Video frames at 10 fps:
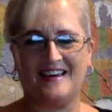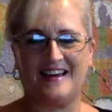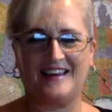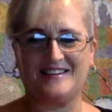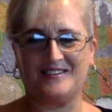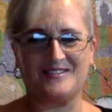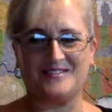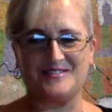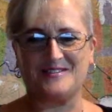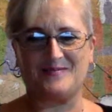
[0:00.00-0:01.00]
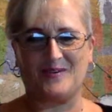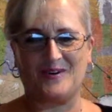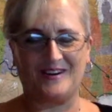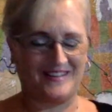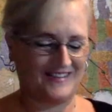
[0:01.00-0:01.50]
I don't do
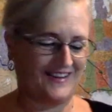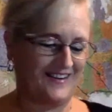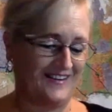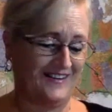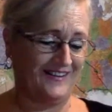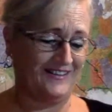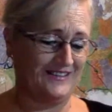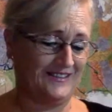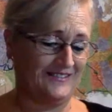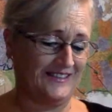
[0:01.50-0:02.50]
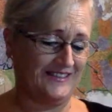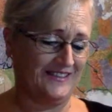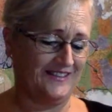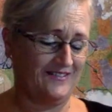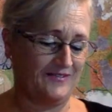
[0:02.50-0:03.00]
sports. I
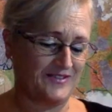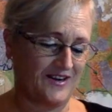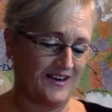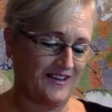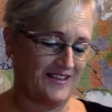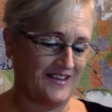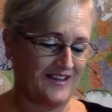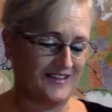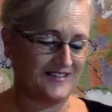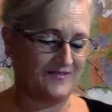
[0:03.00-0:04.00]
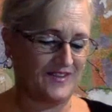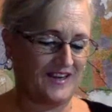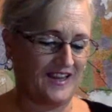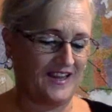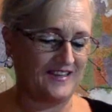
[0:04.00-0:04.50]
know. I'm trying to think of something
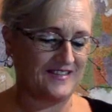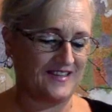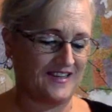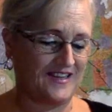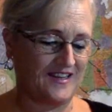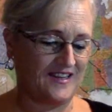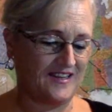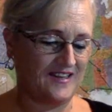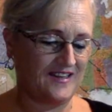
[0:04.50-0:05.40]
easy.